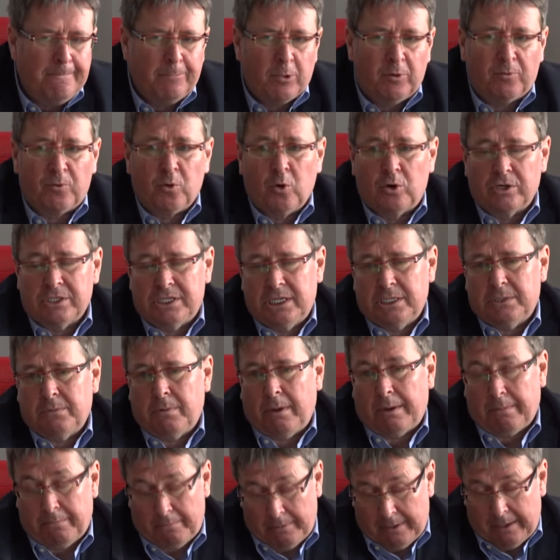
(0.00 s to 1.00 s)
of course, if
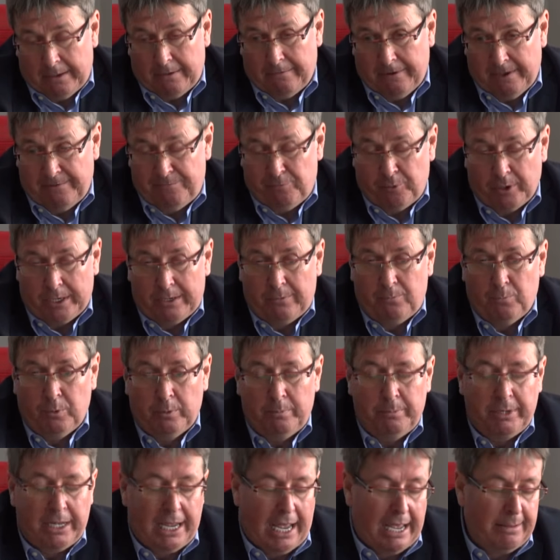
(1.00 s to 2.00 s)
we
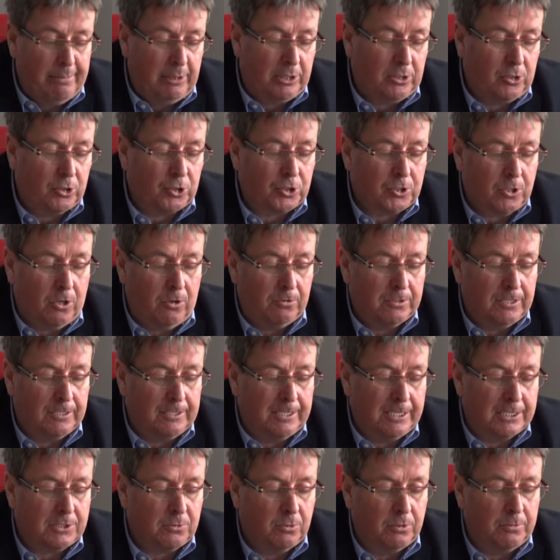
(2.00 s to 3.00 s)
would be able to show that
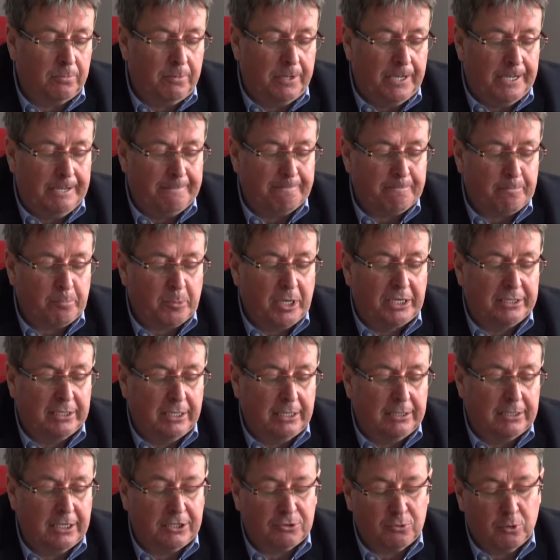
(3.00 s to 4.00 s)
this would be
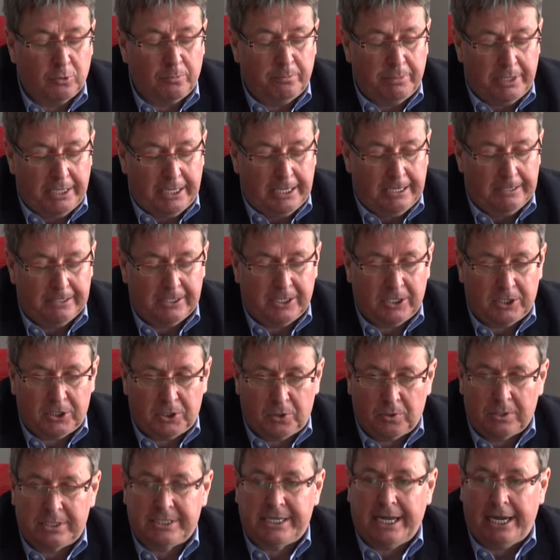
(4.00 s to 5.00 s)

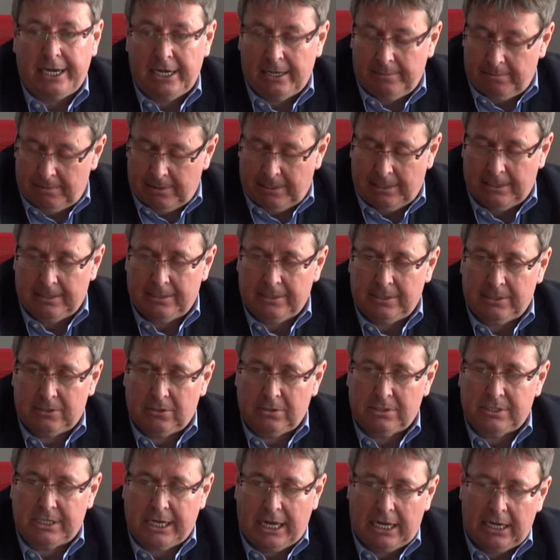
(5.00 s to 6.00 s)

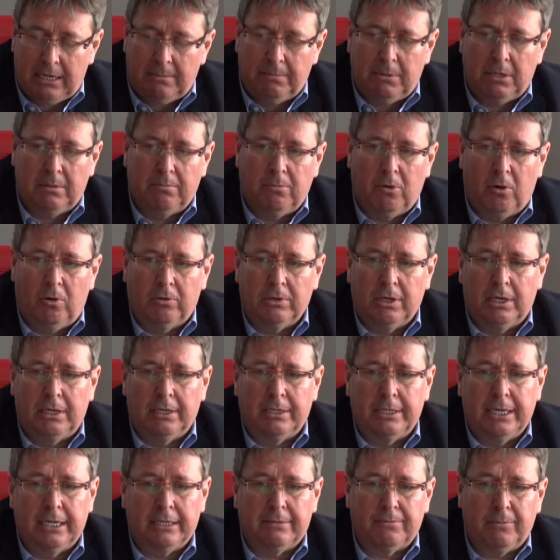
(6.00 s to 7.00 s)
sustainable
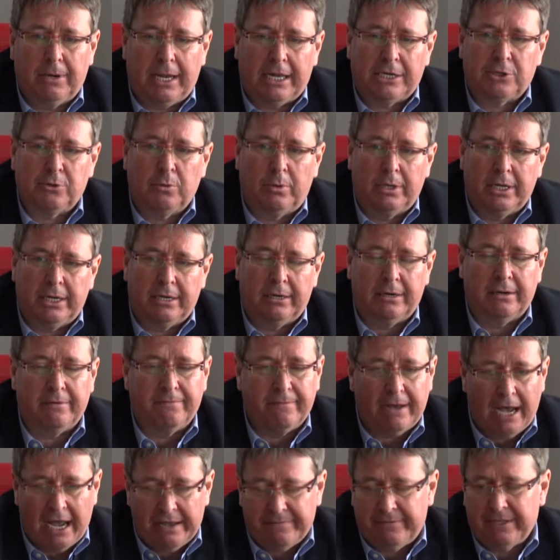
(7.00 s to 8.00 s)
model that will actually
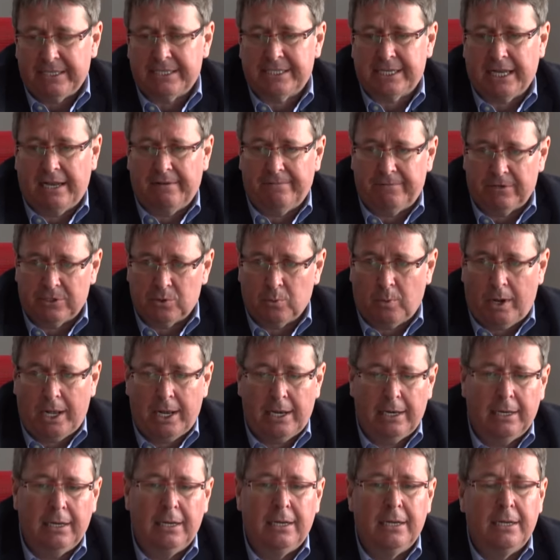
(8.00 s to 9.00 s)
revive itself as
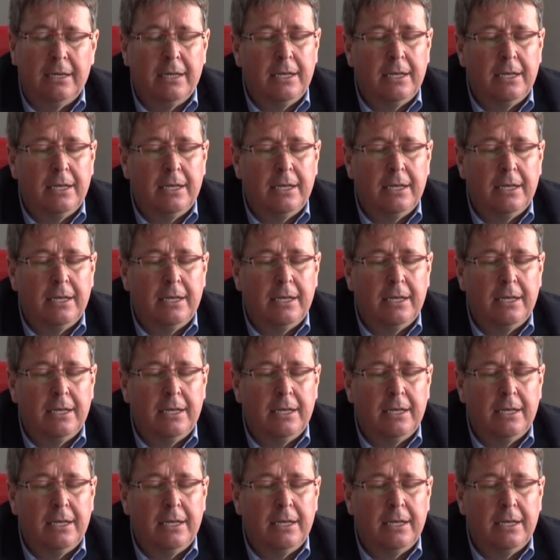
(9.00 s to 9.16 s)
well,